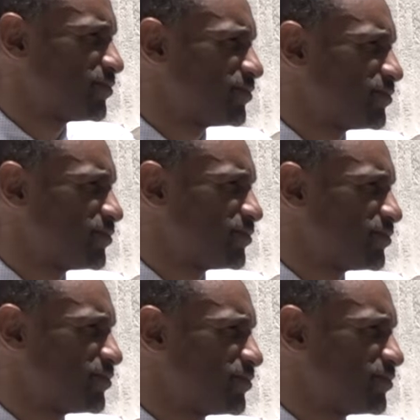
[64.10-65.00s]

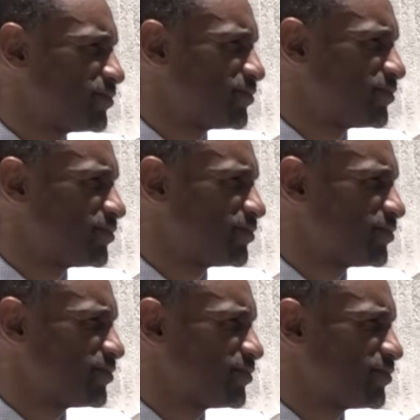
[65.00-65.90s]

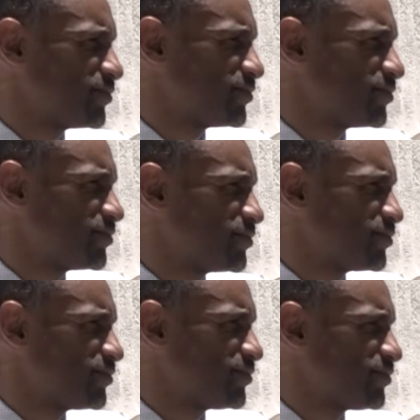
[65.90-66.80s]

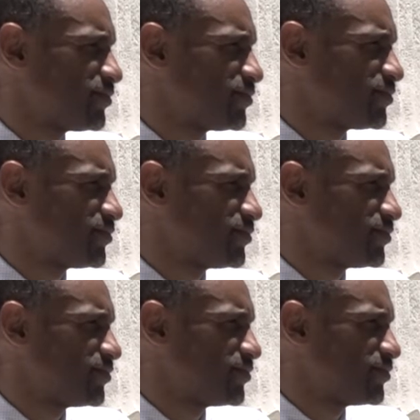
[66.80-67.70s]

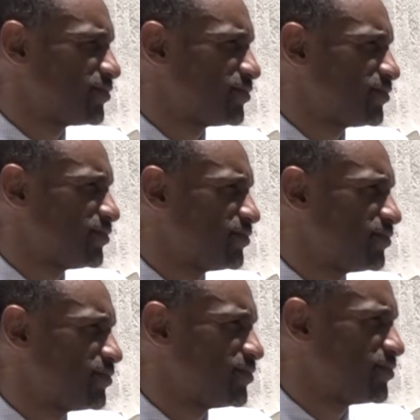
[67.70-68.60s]

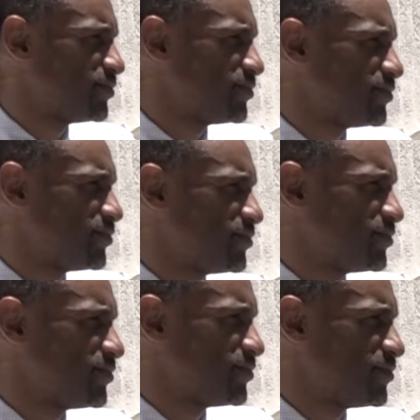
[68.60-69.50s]

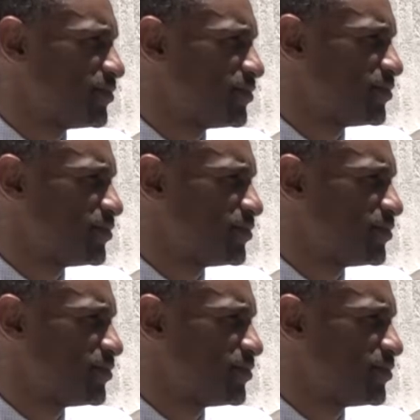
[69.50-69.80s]
(silent)